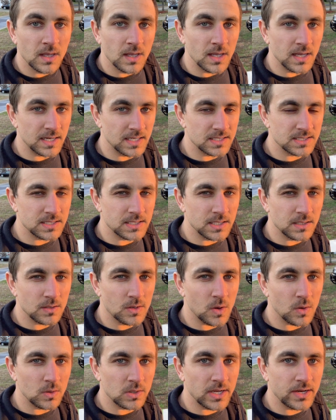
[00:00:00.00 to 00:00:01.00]
It is a little
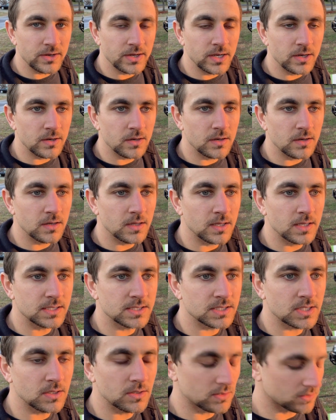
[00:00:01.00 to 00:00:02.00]
cold out here.
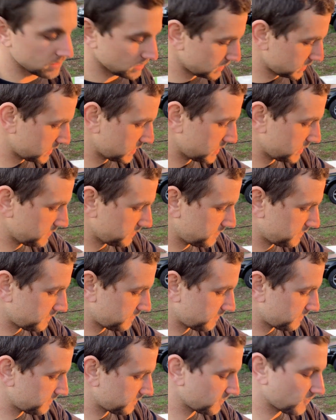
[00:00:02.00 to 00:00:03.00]
It's currently
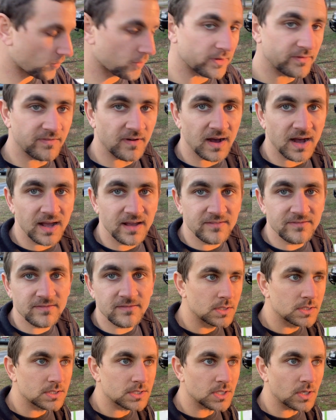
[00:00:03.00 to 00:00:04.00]
45,
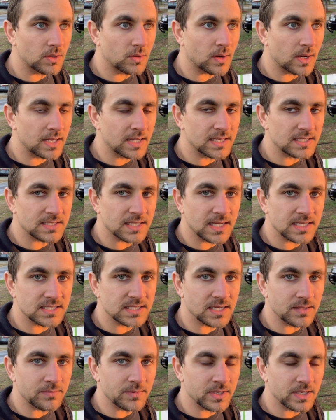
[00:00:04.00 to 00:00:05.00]
so I guess that's
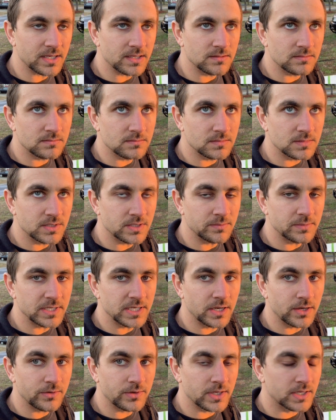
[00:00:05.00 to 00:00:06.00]
something to be
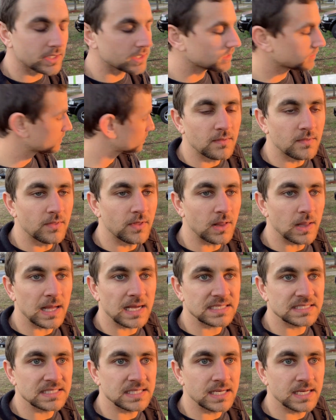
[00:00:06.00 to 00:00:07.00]
noted. The
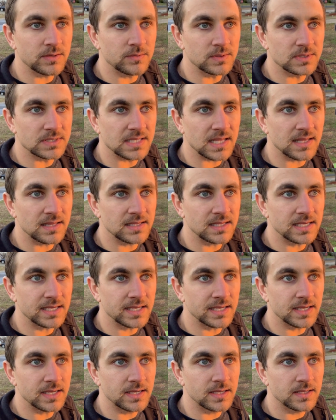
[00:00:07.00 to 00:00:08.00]
last thing was that
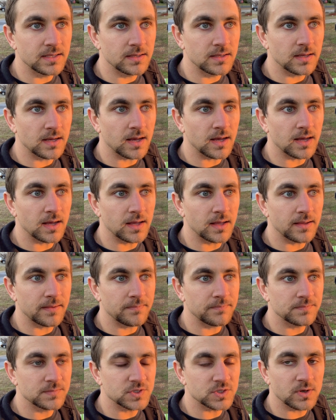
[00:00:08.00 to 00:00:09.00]
the
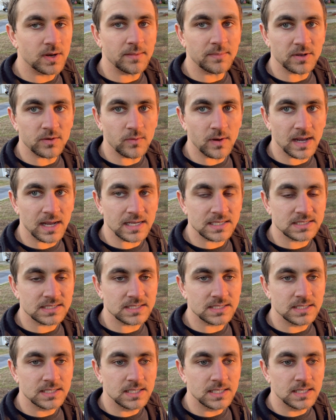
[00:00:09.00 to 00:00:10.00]
ceramic
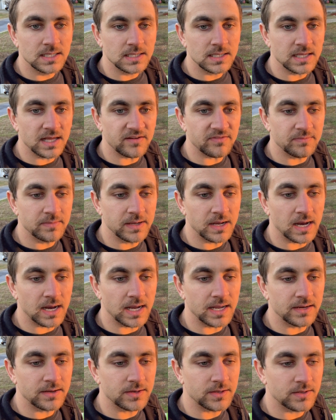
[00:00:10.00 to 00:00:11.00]
wax left
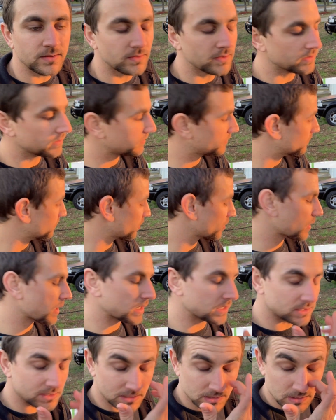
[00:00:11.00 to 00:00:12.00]
behind, the
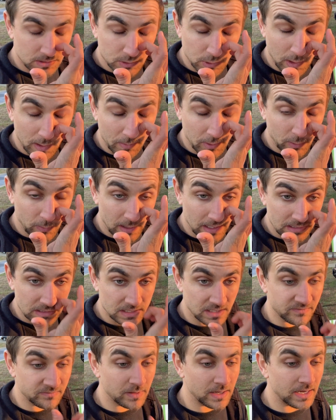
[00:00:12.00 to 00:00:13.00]
Meguiar's ceramic wax
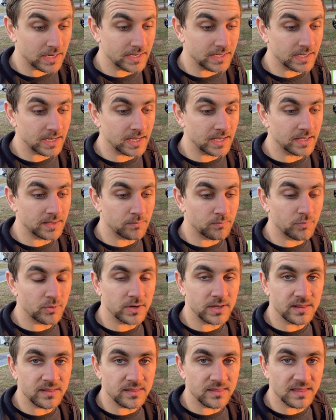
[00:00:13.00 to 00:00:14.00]
left behind a
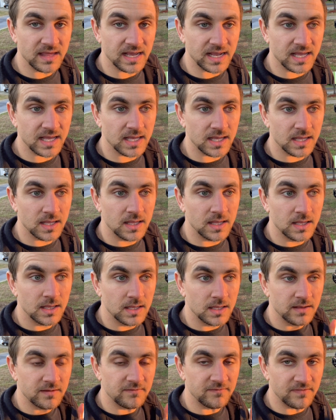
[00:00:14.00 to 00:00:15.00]
pretty thick
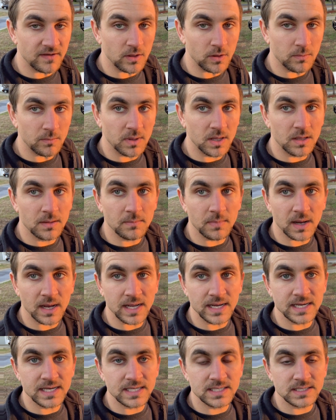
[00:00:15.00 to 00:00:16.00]
film
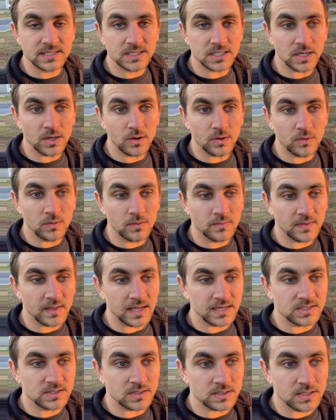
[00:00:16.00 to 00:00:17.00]
behind it, so
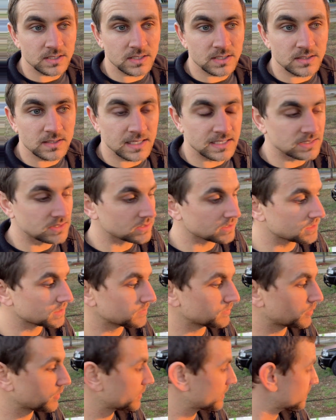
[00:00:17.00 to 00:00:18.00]
that took
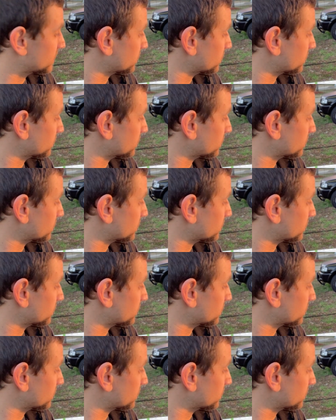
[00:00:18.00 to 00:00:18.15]
some pretty